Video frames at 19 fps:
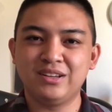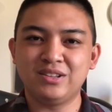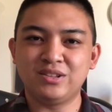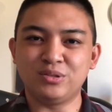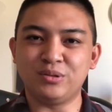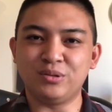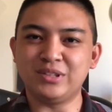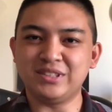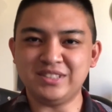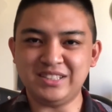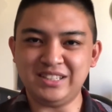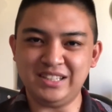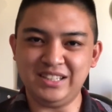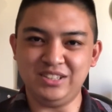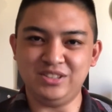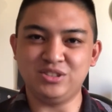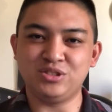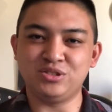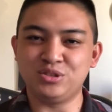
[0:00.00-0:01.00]

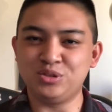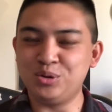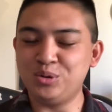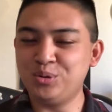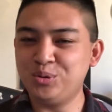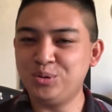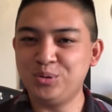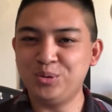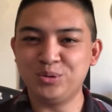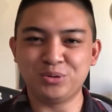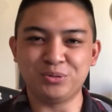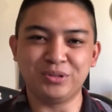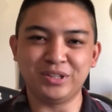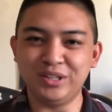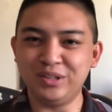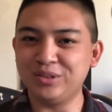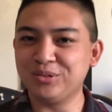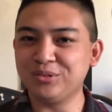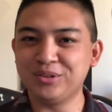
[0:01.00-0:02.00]
22,
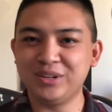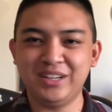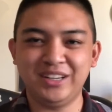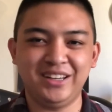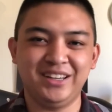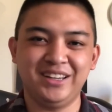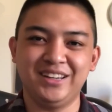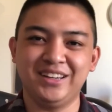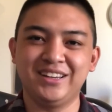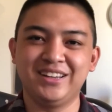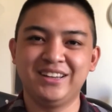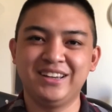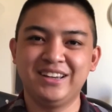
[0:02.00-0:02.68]
23,